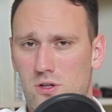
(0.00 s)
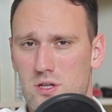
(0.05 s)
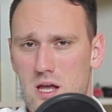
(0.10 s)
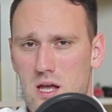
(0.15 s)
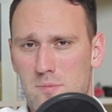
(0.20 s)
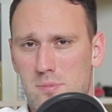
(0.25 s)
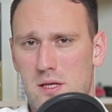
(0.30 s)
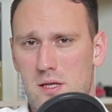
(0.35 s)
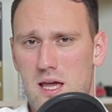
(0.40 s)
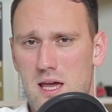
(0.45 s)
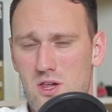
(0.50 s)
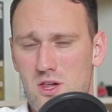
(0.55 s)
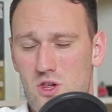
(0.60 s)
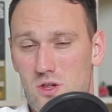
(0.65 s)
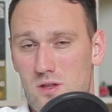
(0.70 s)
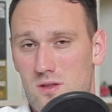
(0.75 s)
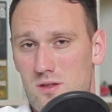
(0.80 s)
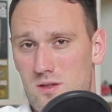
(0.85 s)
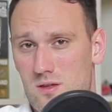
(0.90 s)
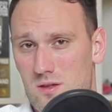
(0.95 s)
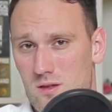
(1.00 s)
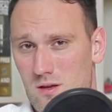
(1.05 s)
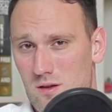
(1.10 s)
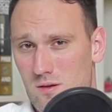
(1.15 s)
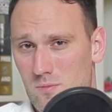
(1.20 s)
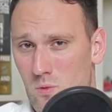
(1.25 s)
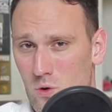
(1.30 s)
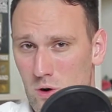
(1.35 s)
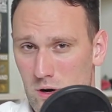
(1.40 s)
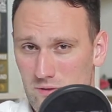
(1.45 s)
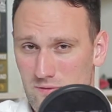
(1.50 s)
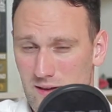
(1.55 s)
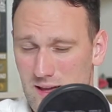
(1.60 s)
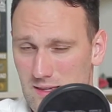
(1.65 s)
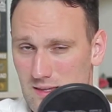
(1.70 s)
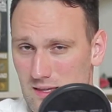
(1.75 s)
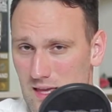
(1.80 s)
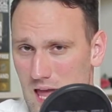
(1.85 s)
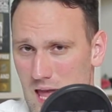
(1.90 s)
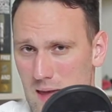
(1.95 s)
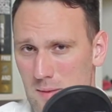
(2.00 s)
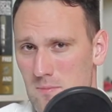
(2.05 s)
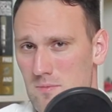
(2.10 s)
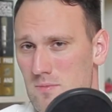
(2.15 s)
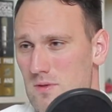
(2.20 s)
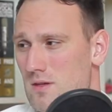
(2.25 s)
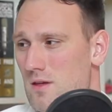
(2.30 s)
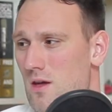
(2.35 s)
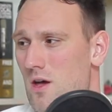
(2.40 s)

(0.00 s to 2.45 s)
the applications, more advanced games